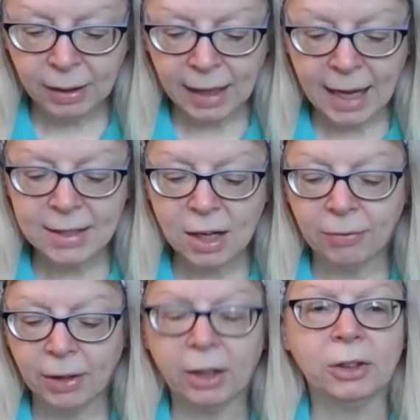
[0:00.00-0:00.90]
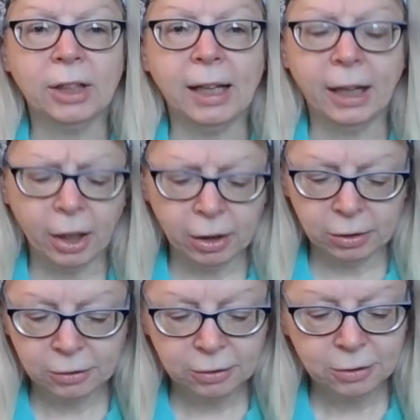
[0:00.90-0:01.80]
"Cast off there, do you hear?"
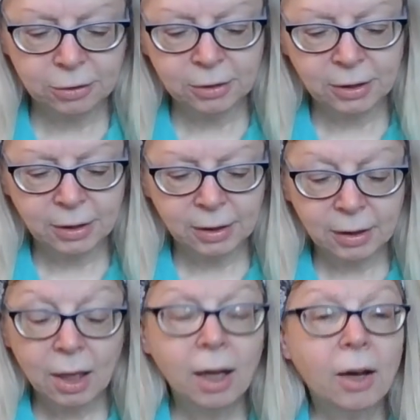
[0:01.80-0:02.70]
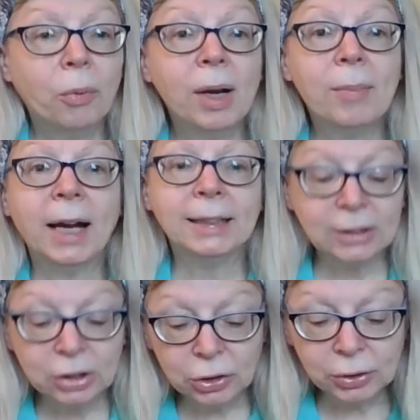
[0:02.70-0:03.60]
"What am I to
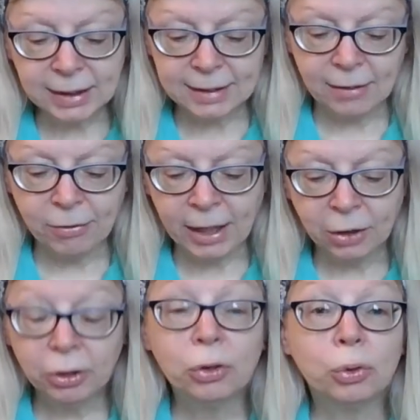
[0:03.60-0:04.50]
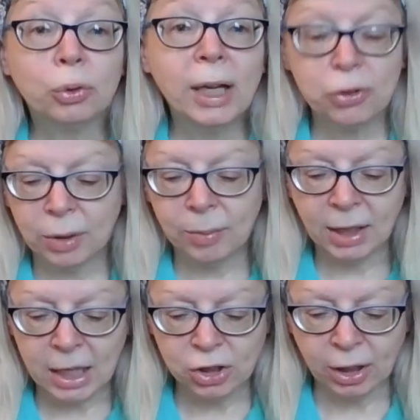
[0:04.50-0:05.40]
do?" says the finder in great
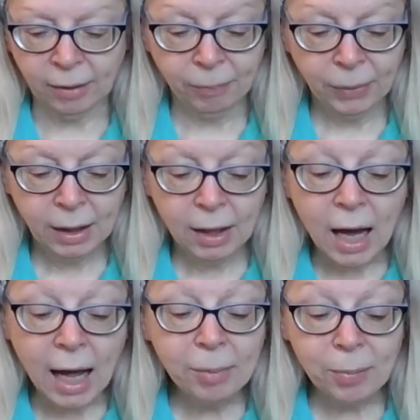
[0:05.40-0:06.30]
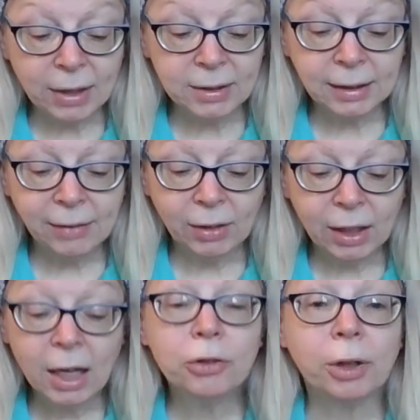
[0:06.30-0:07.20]
tribulation. "I am about to leave the
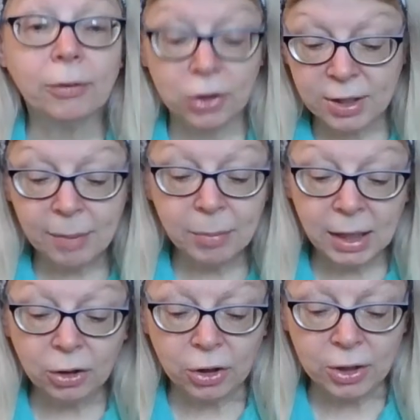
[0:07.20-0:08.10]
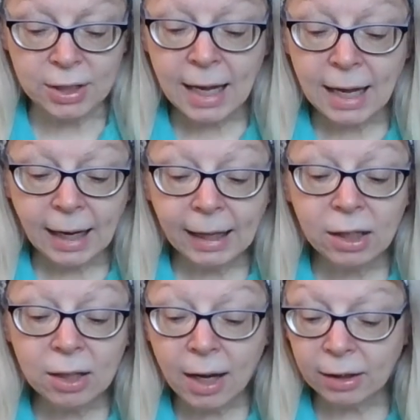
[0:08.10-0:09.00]
country for some years, and I
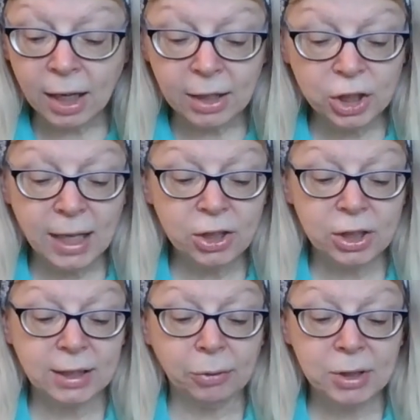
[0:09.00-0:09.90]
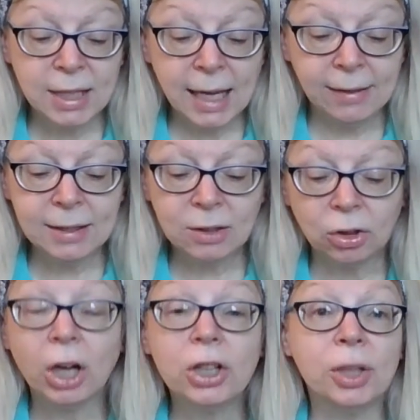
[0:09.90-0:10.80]
cannot conscientiously retain this
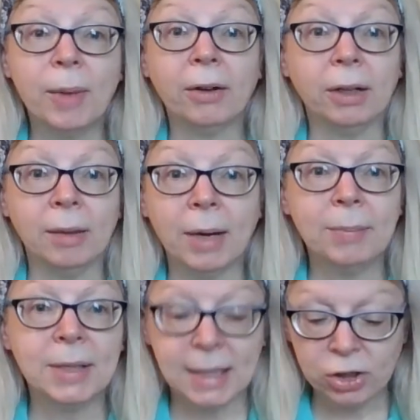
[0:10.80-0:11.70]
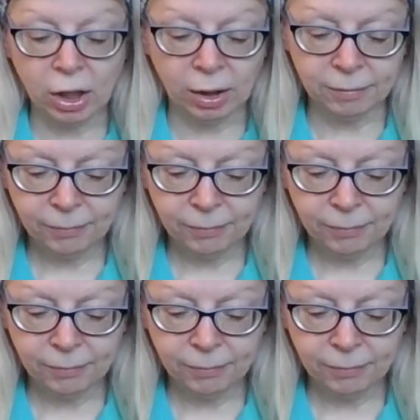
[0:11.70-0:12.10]
large amount in my possession.